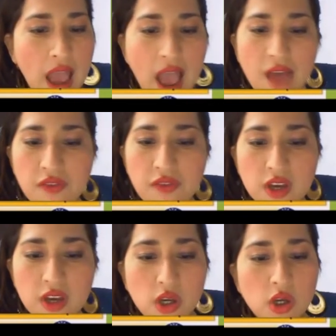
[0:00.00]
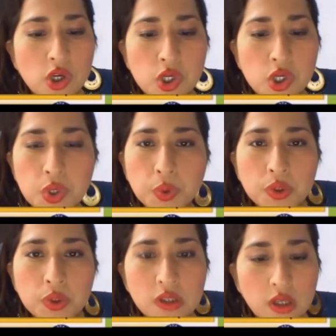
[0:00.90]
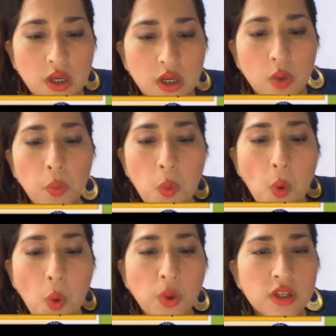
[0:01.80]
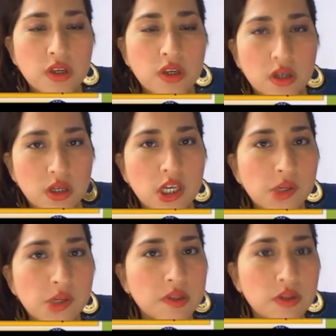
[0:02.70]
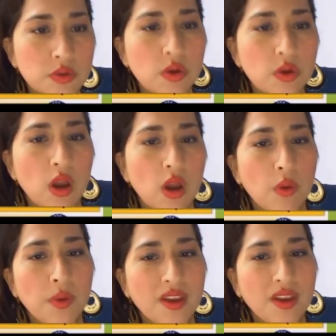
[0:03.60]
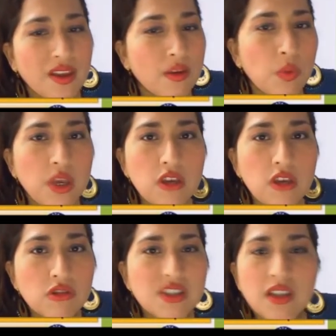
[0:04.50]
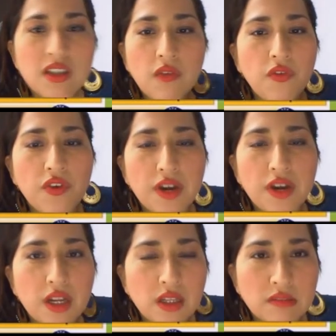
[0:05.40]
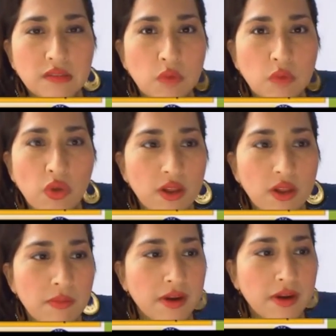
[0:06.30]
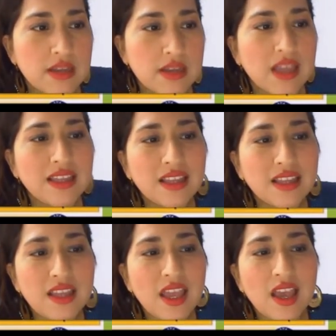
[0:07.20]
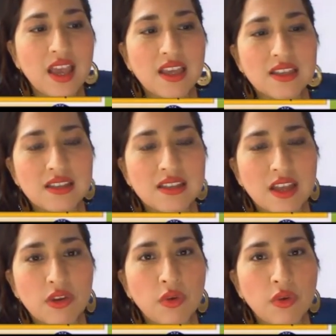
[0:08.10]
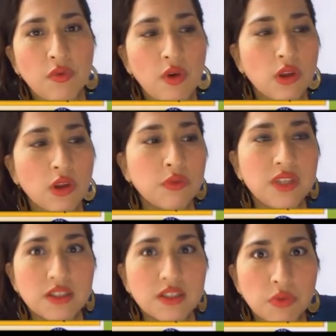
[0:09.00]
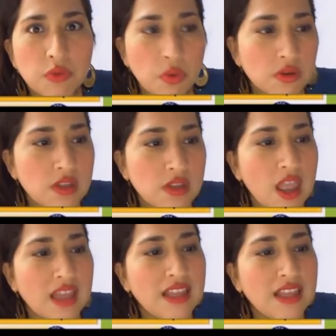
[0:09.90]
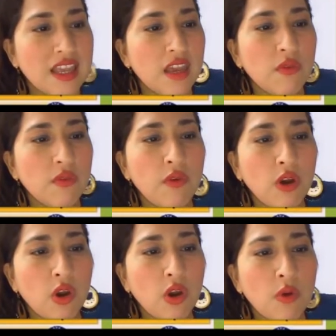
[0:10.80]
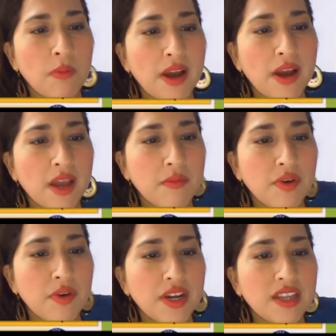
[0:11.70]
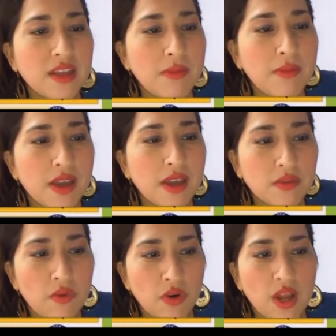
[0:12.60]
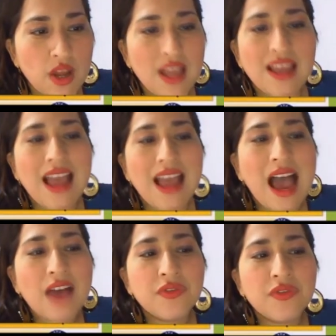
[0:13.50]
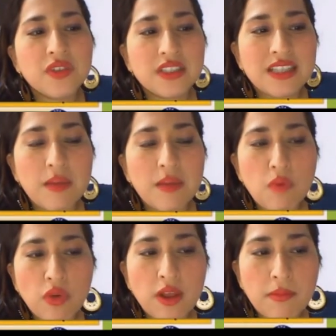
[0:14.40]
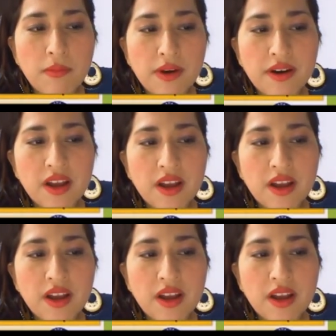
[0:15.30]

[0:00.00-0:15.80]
have, should, would, used to. We use different modal verbs. The idea is that you follow these rules. They can follow by a verb in the base form. After the modal verb,